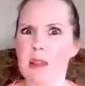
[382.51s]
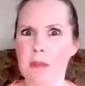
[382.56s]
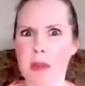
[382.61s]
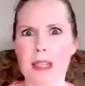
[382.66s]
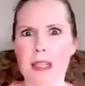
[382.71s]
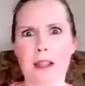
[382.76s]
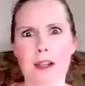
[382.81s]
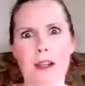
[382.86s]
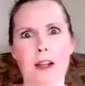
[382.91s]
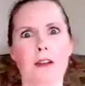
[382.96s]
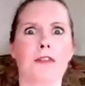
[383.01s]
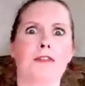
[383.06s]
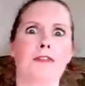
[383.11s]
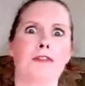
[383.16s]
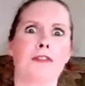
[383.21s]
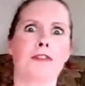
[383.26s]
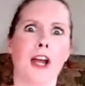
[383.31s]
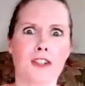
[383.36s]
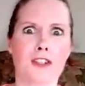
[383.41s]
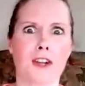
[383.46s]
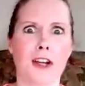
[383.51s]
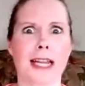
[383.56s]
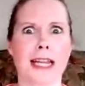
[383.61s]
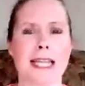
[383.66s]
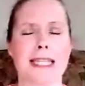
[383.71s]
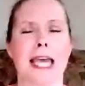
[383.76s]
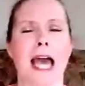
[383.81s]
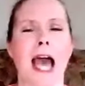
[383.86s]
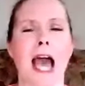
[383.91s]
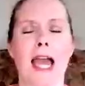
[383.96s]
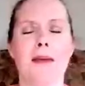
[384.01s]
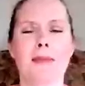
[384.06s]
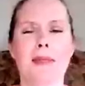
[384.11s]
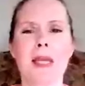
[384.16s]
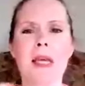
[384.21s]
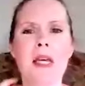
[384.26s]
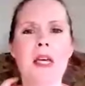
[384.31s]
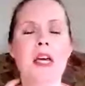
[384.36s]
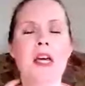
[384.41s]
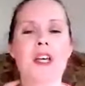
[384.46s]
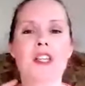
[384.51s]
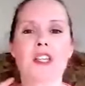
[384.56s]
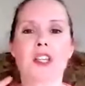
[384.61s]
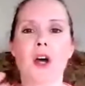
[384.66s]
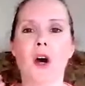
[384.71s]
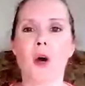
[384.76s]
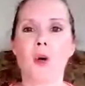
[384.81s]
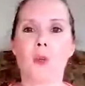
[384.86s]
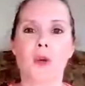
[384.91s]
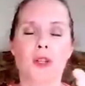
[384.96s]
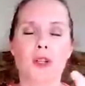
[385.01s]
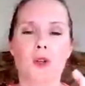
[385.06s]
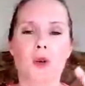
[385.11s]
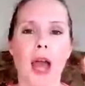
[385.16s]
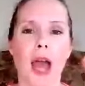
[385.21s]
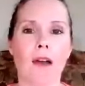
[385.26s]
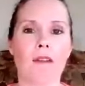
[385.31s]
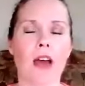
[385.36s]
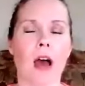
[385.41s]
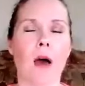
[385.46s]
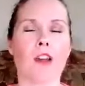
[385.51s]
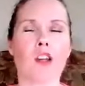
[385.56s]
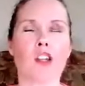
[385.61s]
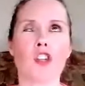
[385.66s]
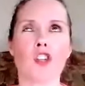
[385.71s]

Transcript: It can be a little frustrating at times. So we do have